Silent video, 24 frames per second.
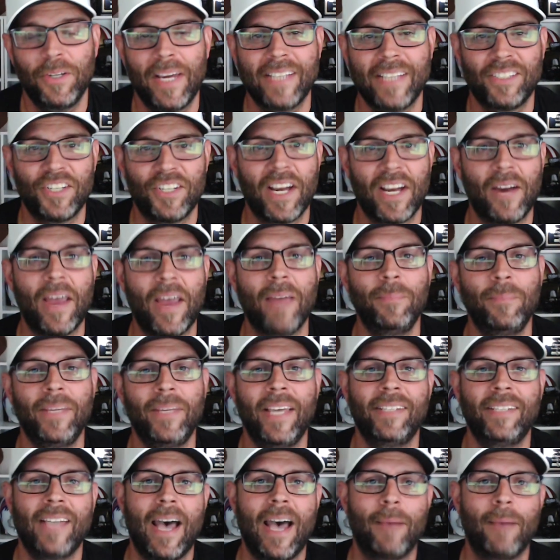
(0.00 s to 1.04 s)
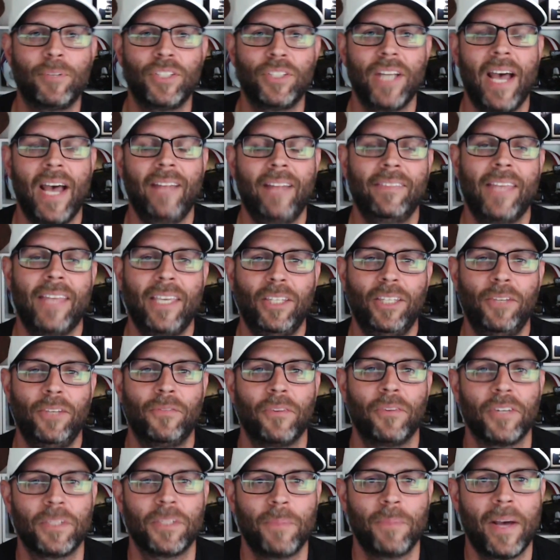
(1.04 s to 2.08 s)
you guys check out N B A Top Shot. Thank you
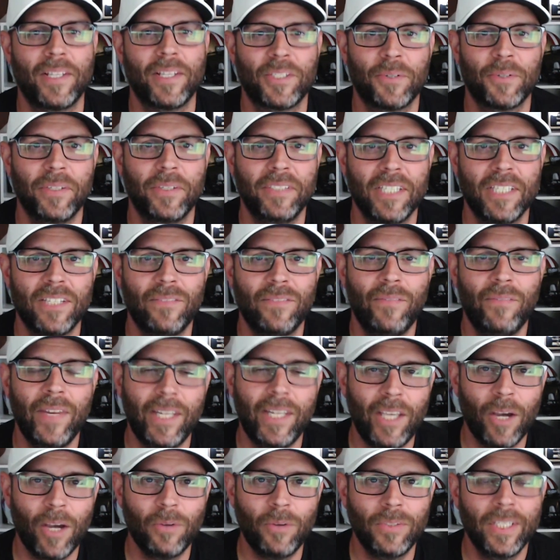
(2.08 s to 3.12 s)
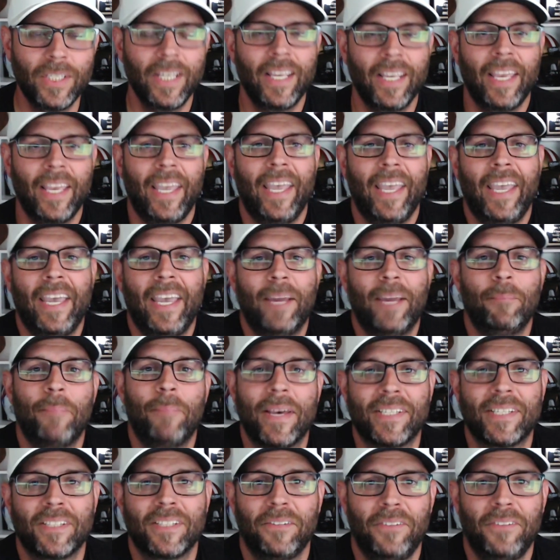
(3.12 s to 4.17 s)
for sponsoring this video, and
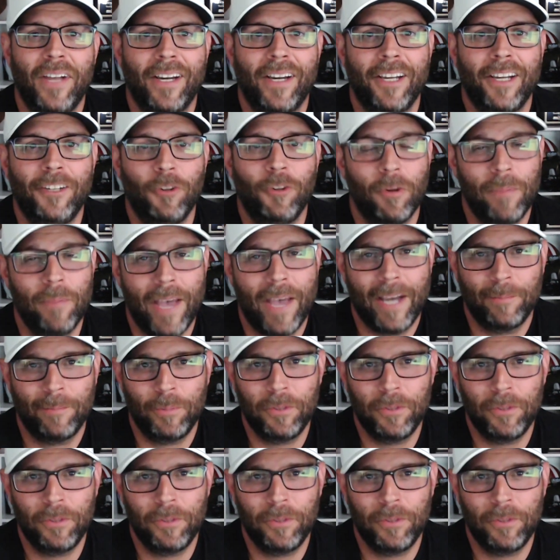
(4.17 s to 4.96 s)
best of luck in your pack